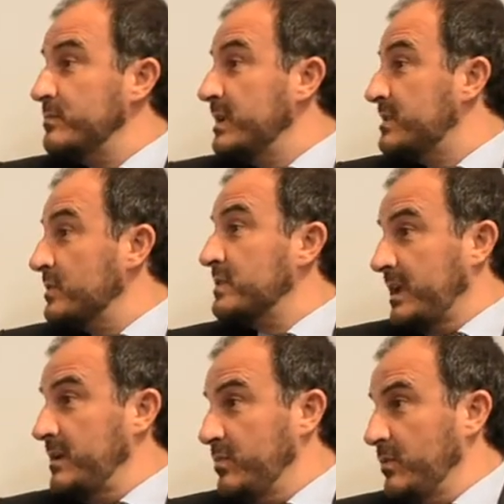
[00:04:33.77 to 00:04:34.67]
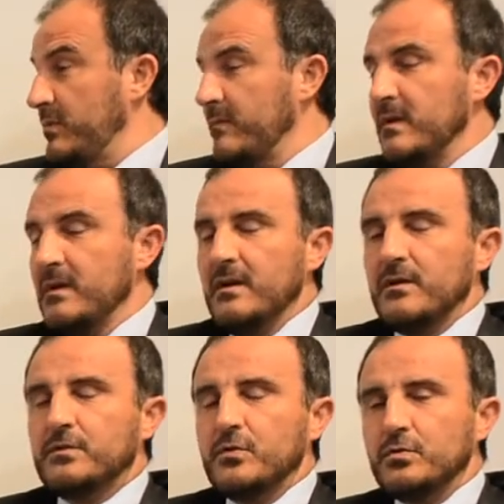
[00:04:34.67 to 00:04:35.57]
to be sustainable.
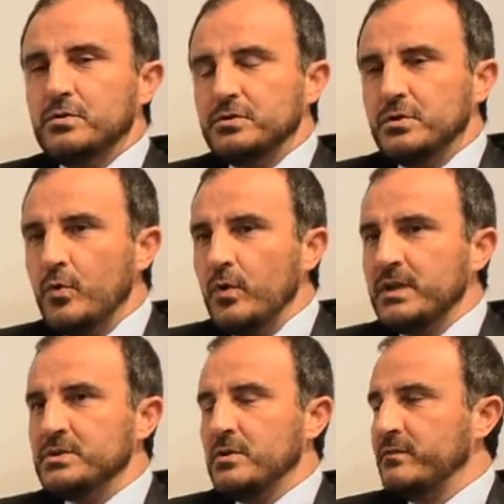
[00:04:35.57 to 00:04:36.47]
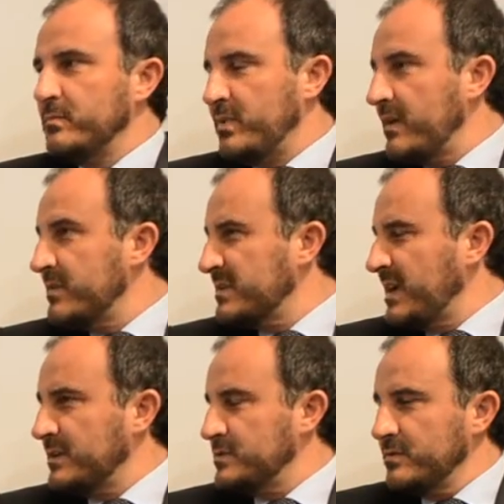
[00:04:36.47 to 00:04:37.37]
So the knowledge of the private
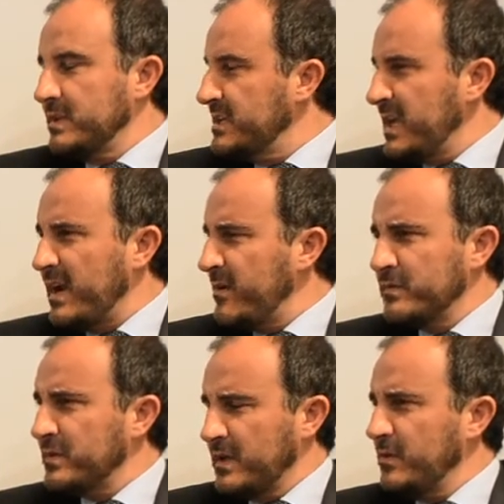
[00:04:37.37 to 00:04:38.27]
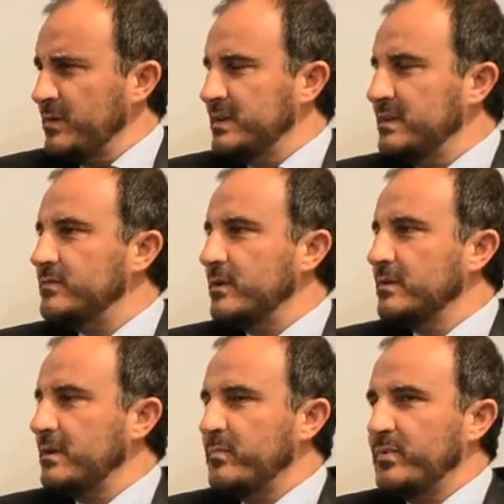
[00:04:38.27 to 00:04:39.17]
sector in the area of security, for
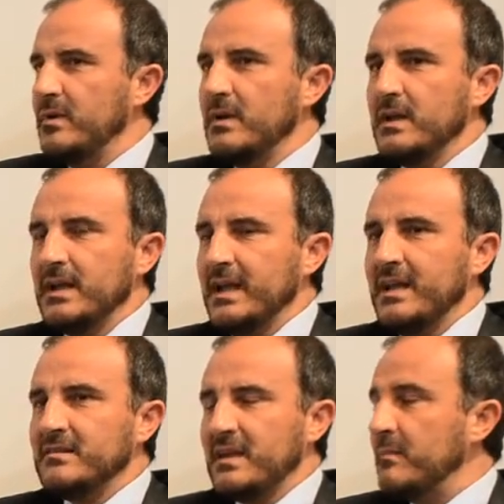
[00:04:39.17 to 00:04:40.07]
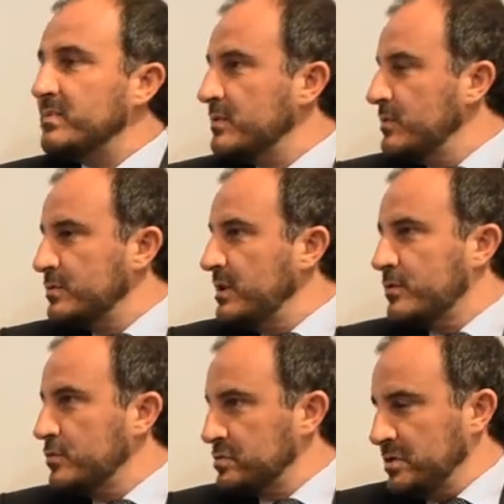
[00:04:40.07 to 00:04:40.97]
example, is absolutely
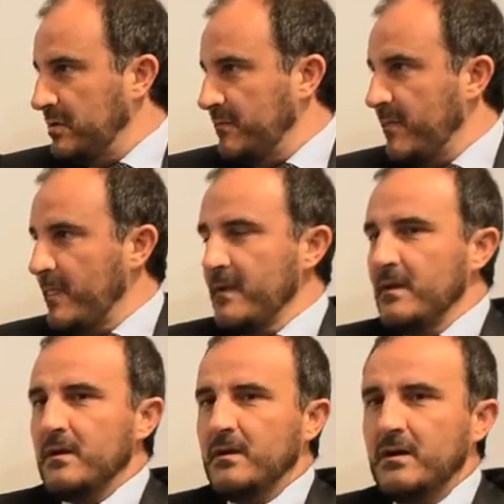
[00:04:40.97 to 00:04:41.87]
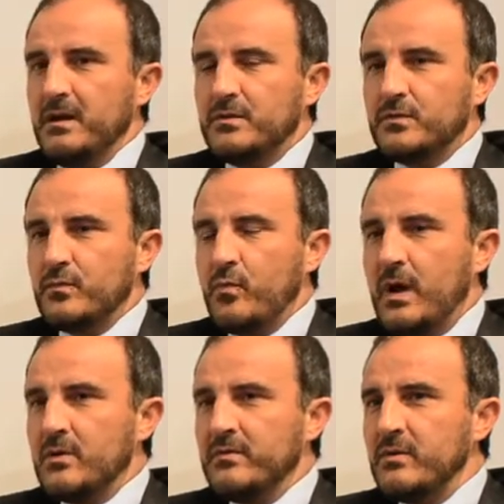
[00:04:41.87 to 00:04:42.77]
crucial. It's
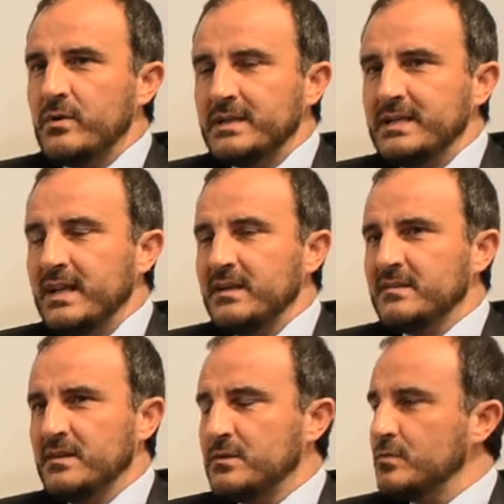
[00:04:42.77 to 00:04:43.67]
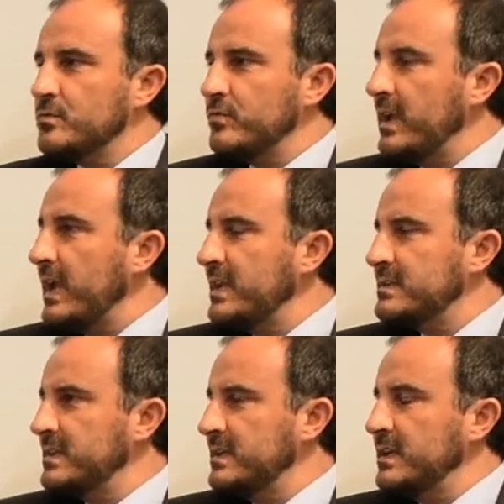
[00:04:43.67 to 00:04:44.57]
one of our ideas is to
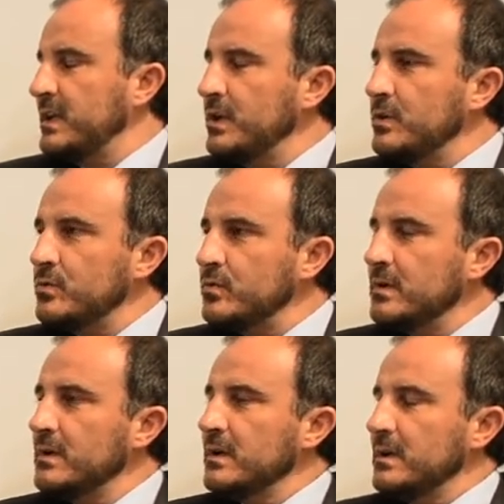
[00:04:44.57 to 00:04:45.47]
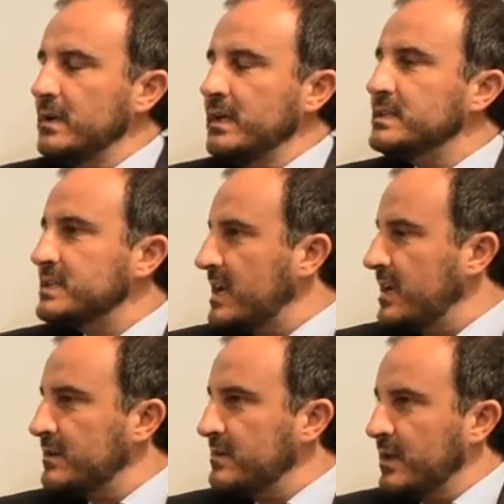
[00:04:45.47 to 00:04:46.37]
create an EU
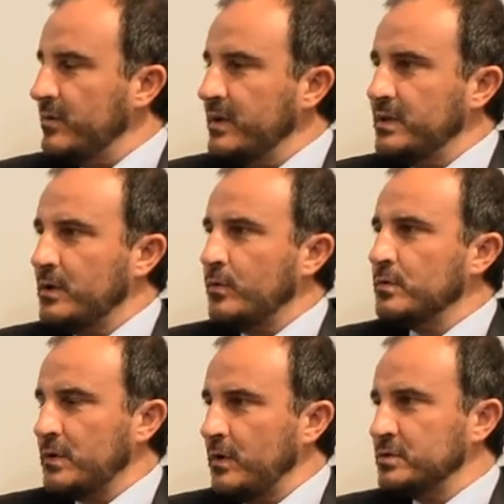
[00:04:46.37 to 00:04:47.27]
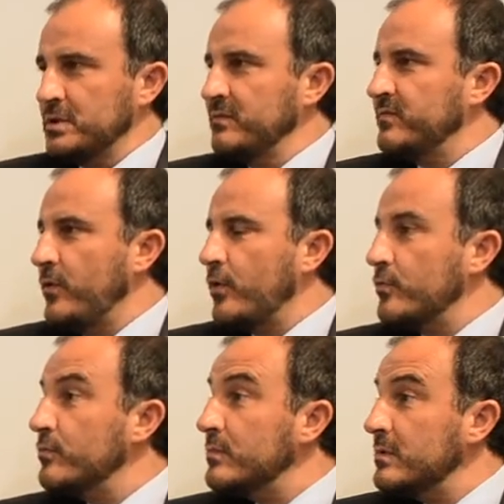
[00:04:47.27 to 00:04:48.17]
internal security consultative
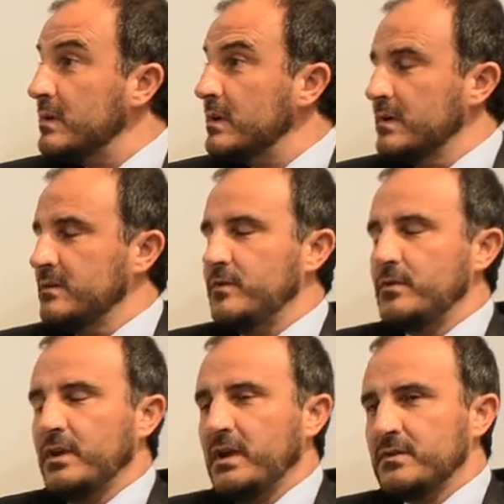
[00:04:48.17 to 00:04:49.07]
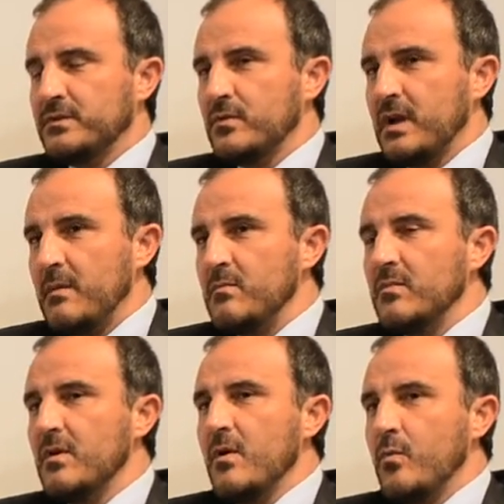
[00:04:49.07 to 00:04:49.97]
forum for the years to
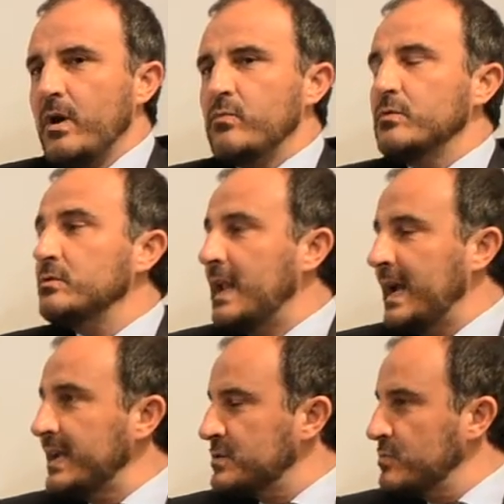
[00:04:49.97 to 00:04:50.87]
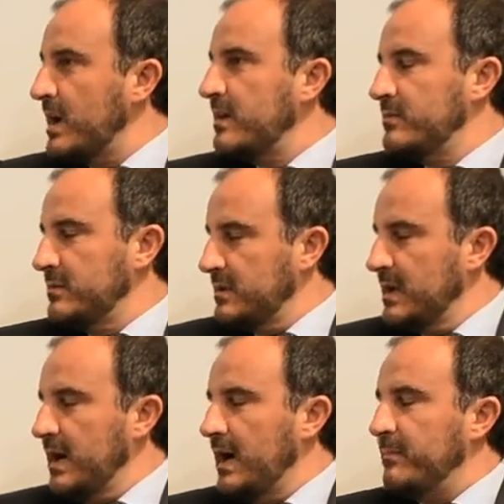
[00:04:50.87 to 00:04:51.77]
come, where we would like to have,
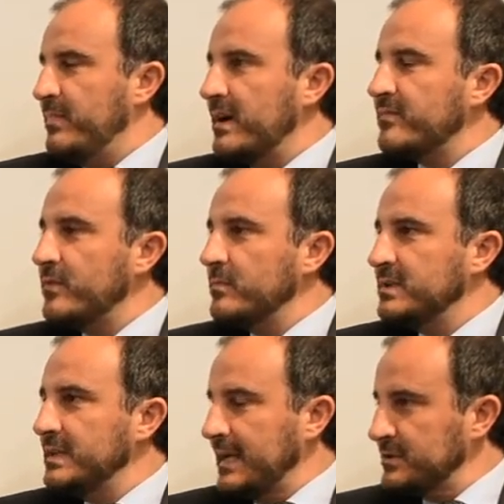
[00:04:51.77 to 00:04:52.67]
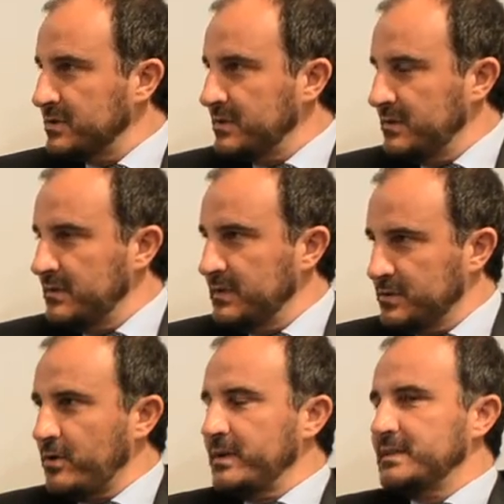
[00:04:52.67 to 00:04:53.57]
apart from the national
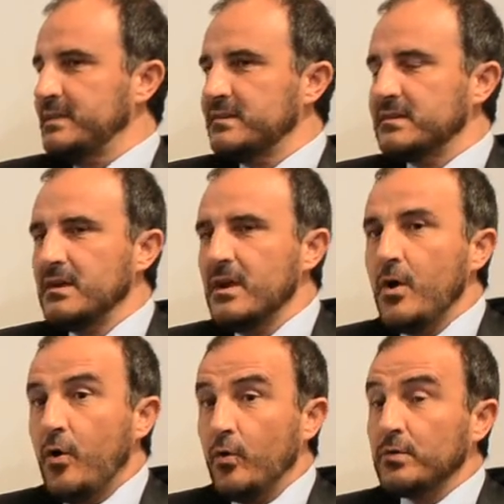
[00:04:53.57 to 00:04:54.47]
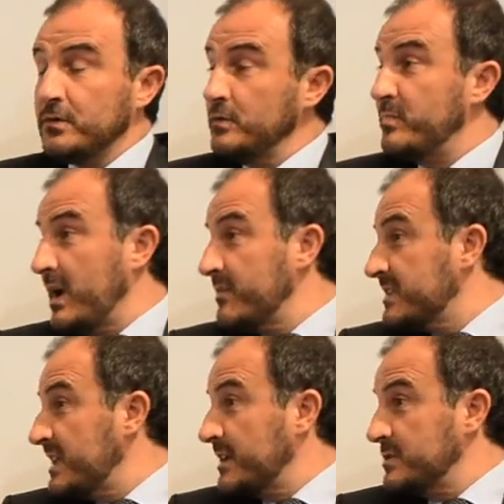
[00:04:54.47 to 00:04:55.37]
authorities, also the private
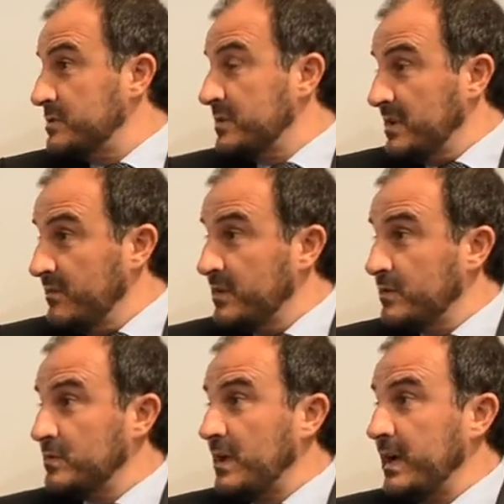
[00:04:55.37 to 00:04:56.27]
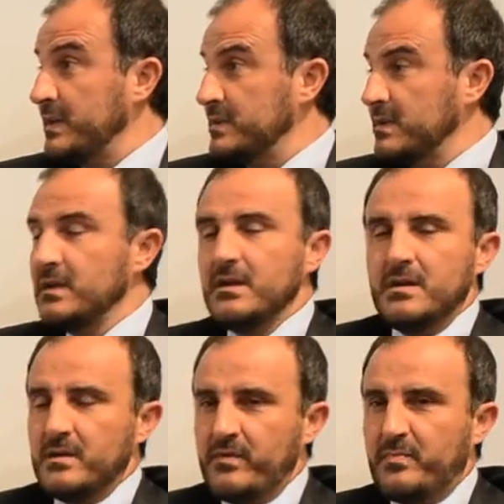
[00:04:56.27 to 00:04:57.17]
sector, civil society,
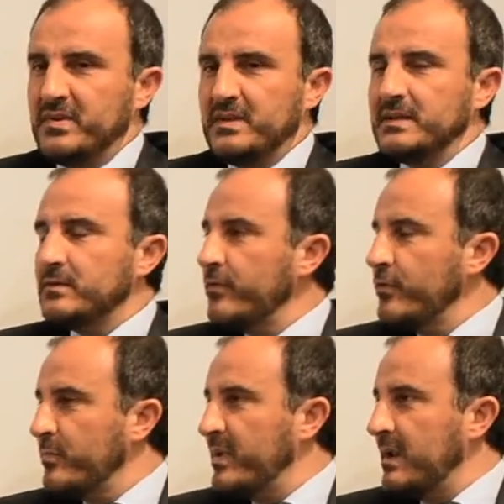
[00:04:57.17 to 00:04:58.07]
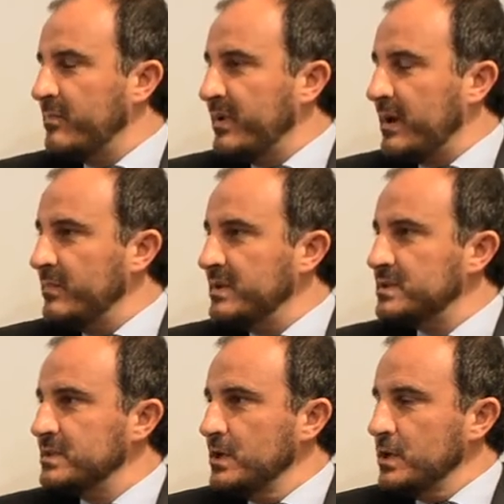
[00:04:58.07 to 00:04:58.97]
representative of European
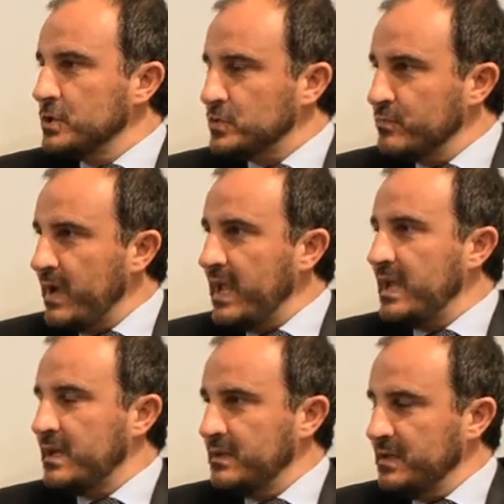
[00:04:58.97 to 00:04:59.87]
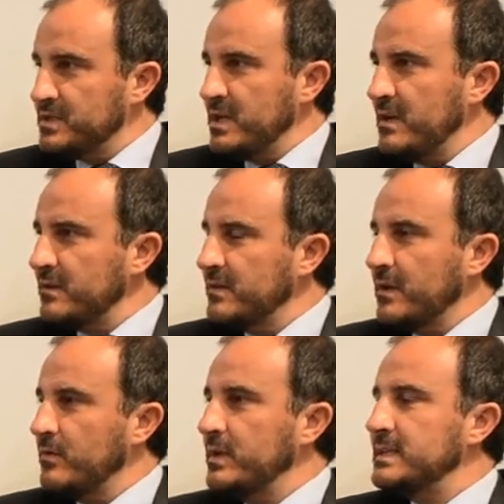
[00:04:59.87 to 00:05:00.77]
Parliament, to make the internal
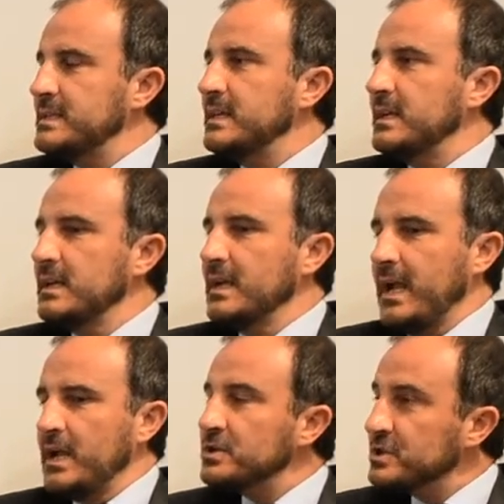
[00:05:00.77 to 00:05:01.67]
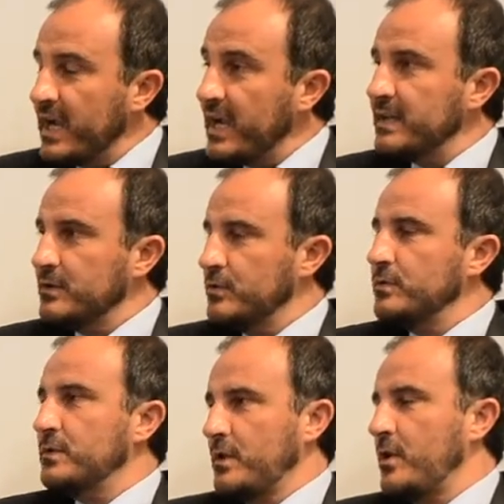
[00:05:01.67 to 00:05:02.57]
security a shared
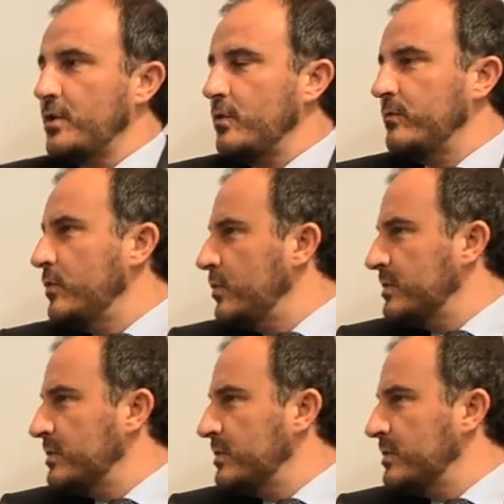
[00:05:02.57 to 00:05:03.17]
concern of all